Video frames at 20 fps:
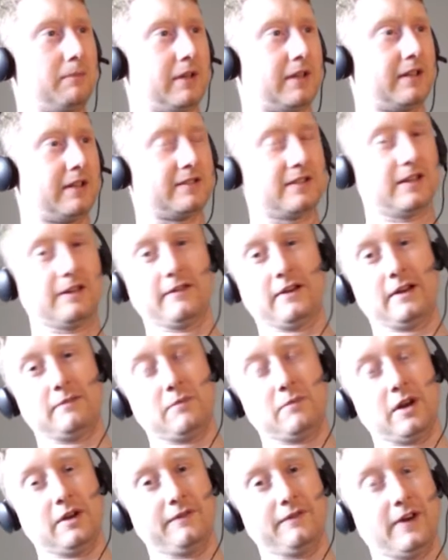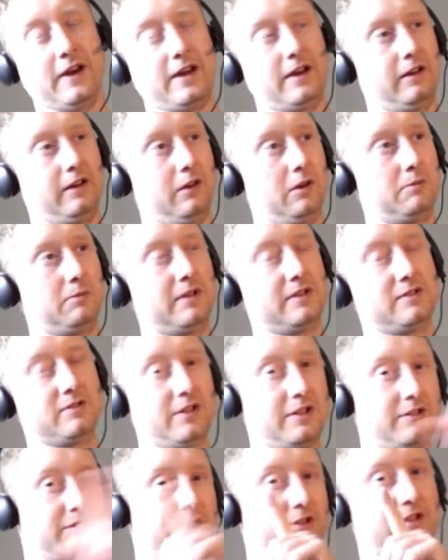Because I've modified it a little bit.
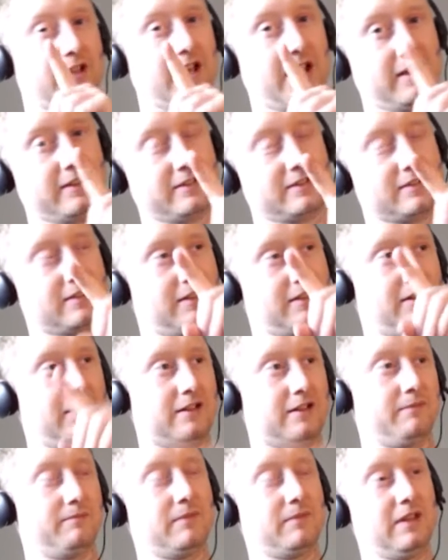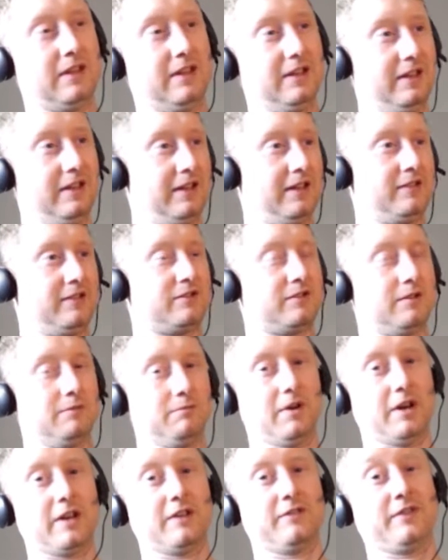So that's your task, is to
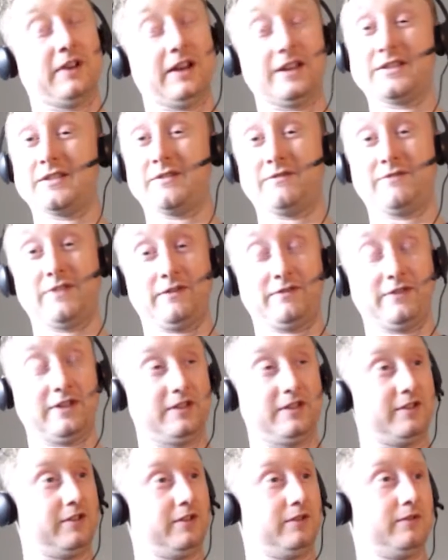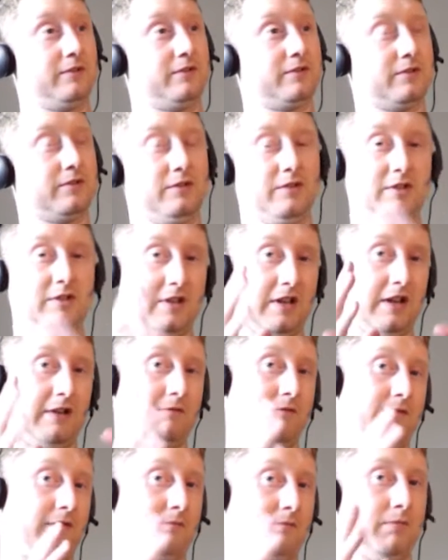modify it to 52, so you can
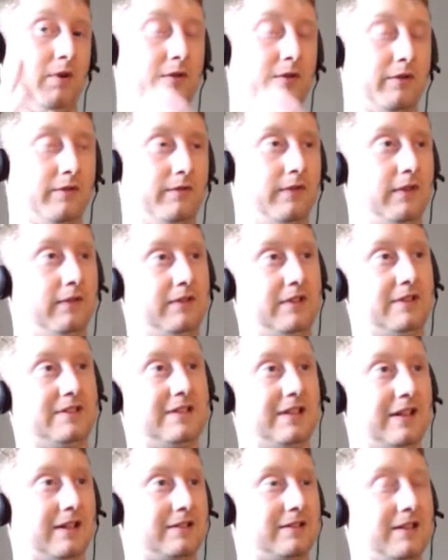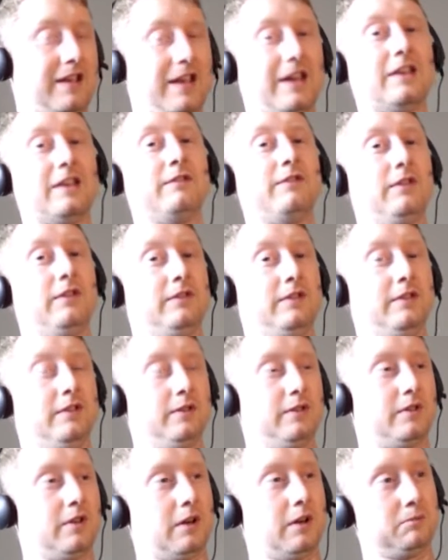have both a 56 and a
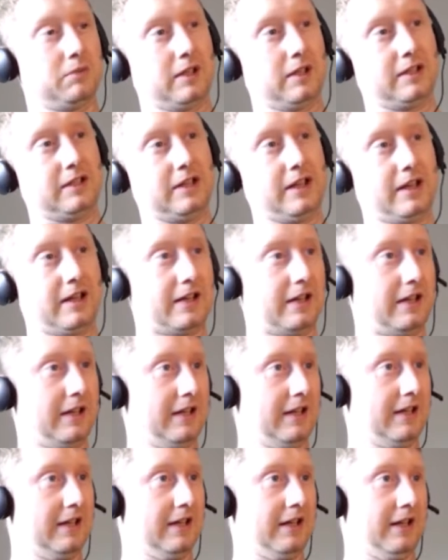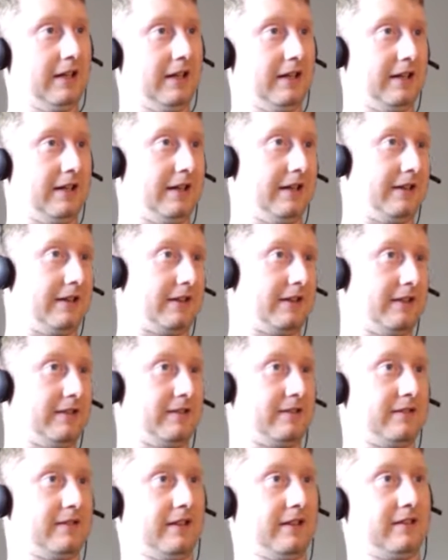52 card playing deck,
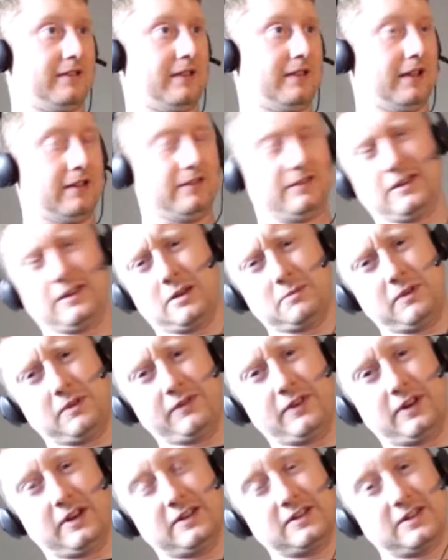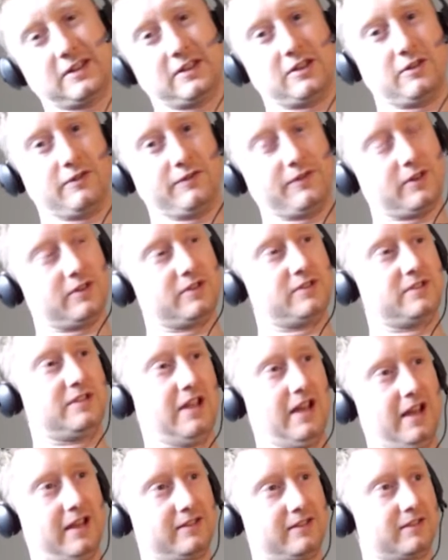because that'll be fun. It's like your first
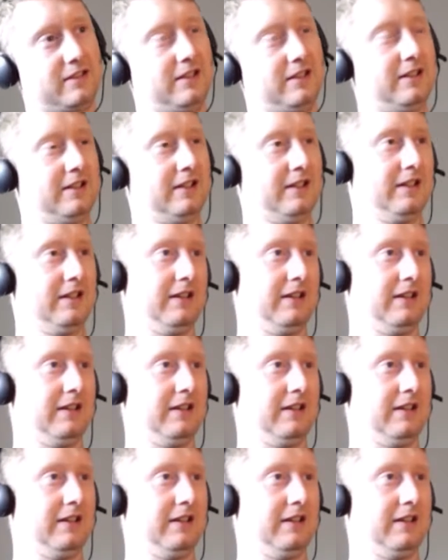task.